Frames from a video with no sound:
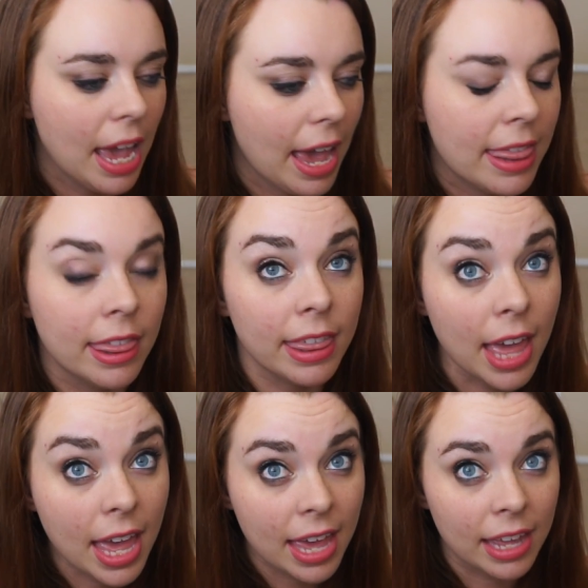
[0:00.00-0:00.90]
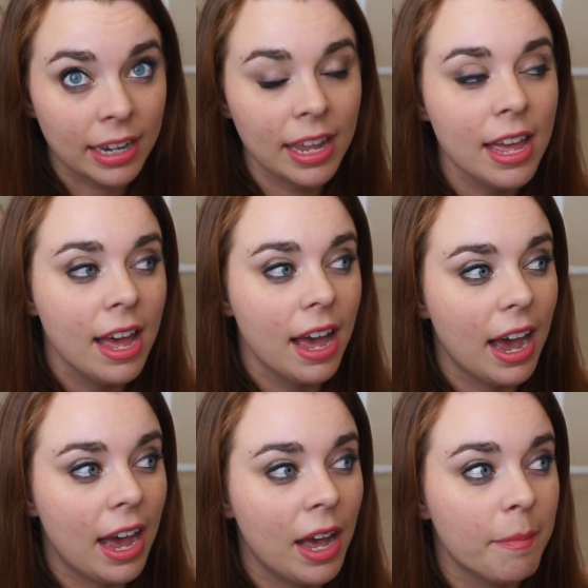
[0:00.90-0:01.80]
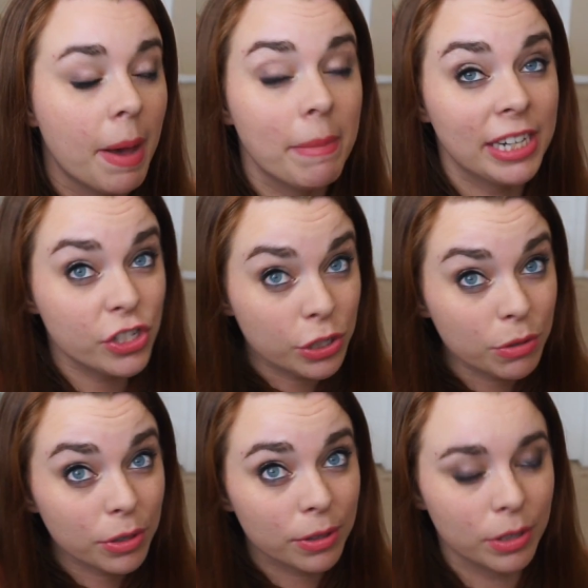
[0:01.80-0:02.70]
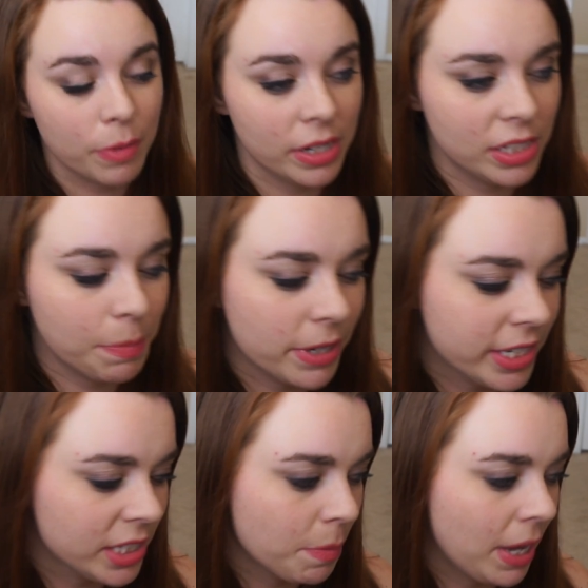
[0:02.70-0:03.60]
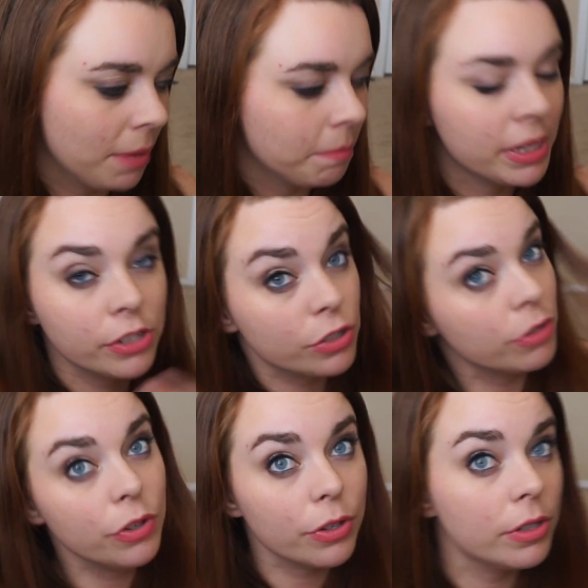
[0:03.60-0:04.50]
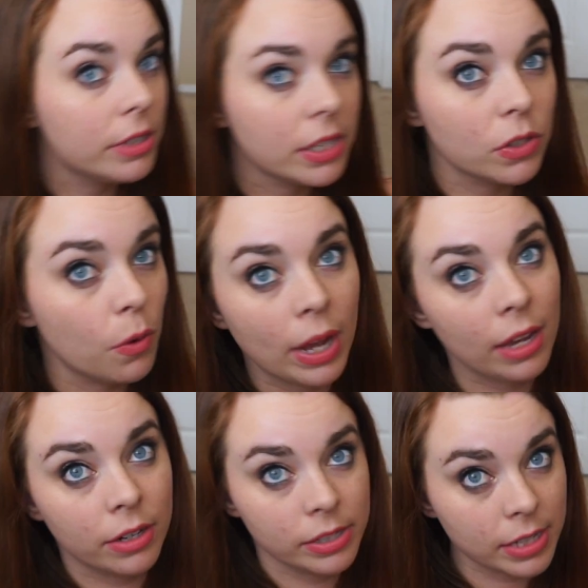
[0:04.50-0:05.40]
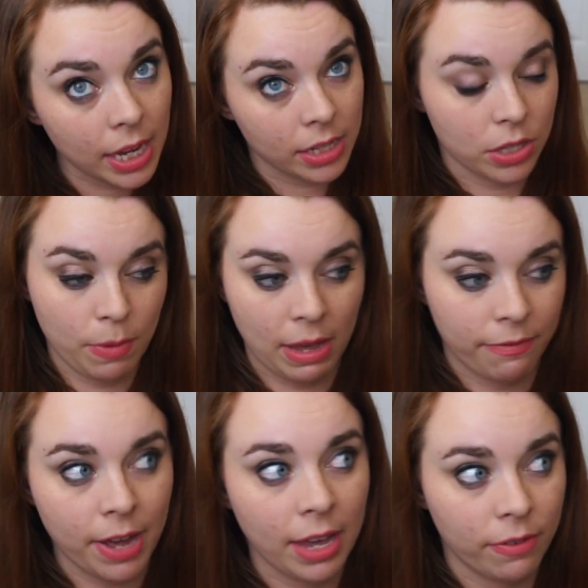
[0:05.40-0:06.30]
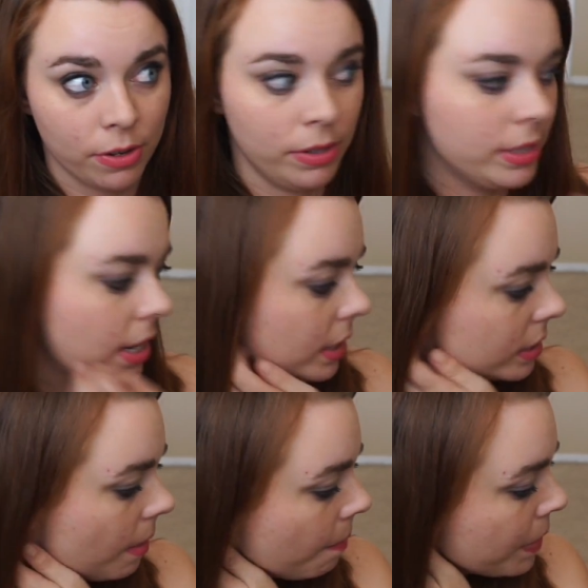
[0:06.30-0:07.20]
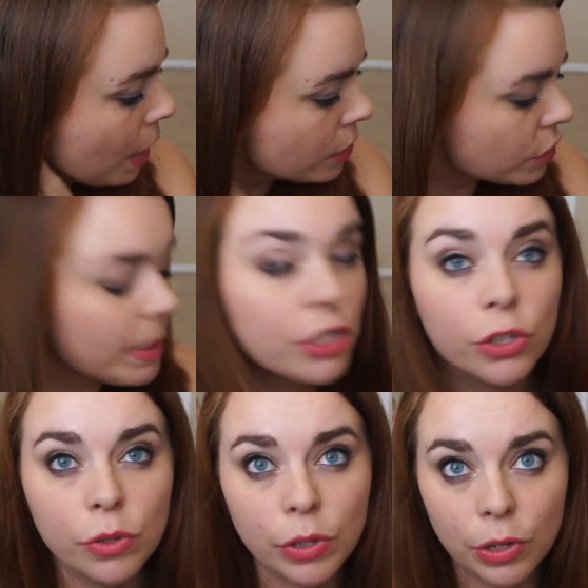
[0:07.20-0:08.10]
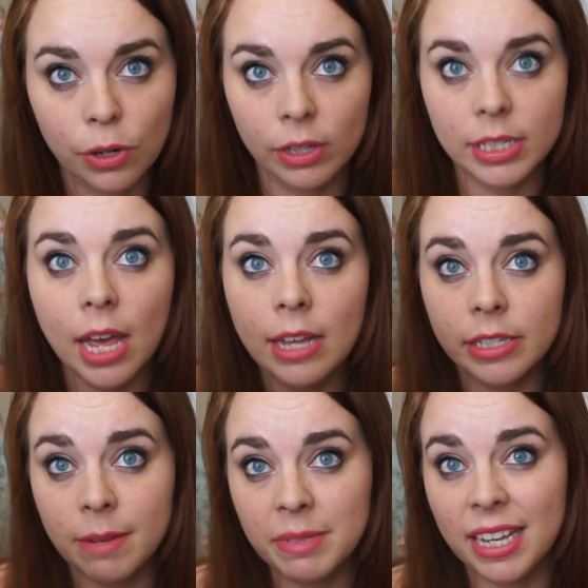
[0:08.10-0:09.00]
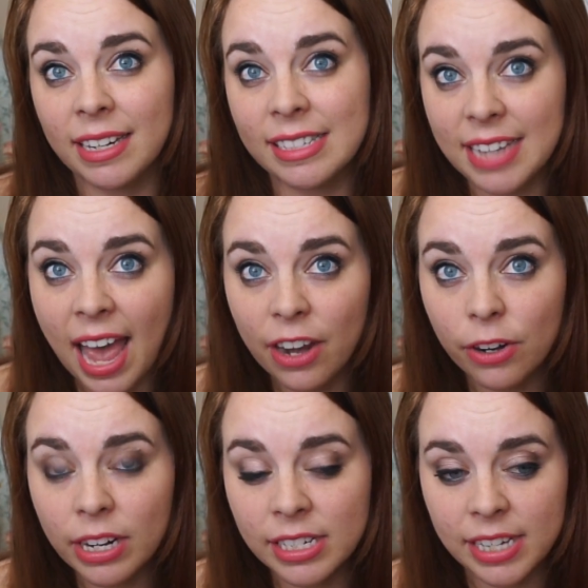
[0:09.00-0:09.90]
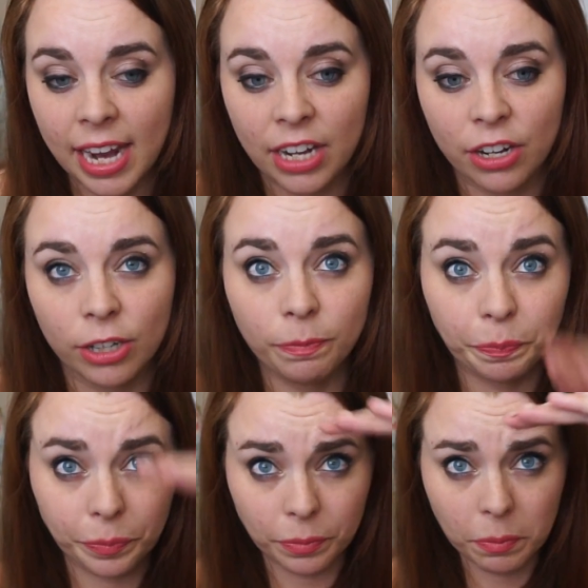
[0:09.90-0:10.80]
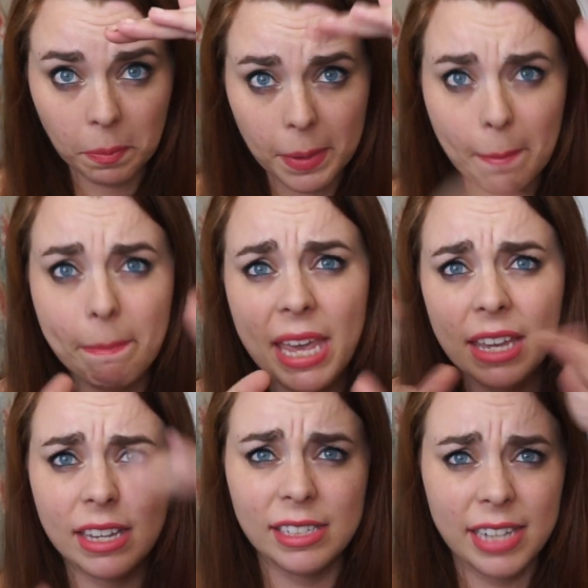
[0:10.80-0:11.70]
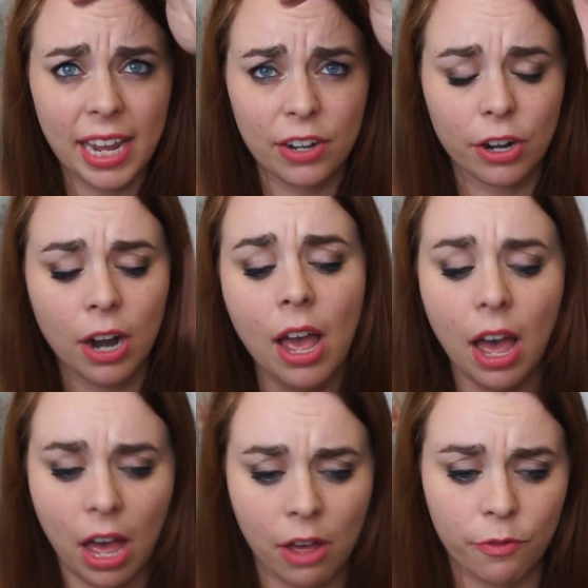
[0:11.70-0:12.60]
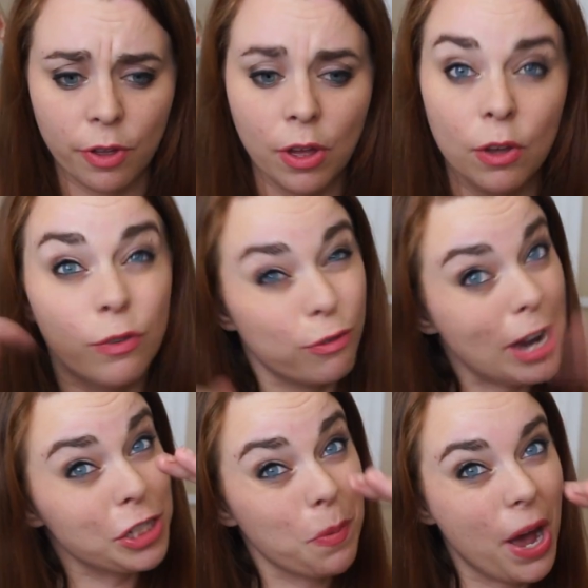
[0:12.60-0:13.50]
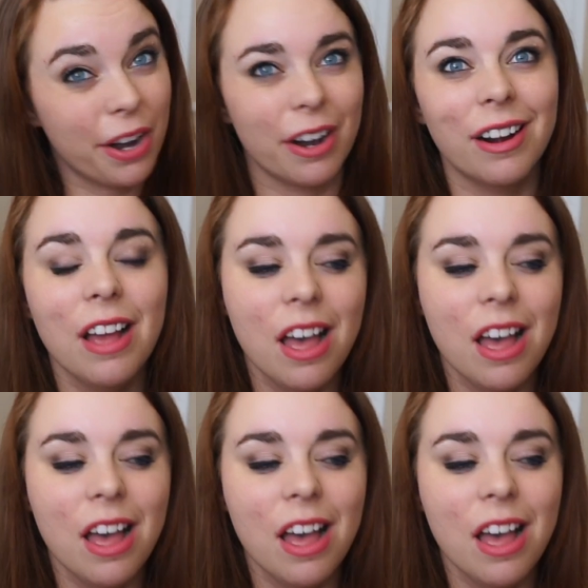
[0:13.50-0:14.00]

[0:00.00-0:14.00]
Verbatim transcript: And then my 2-year-old wanted to participate, but a 2-year-old doesn't quite understand the way a 5-year-old does. So my 2-year-old dumped an entire container, big container, of fresh water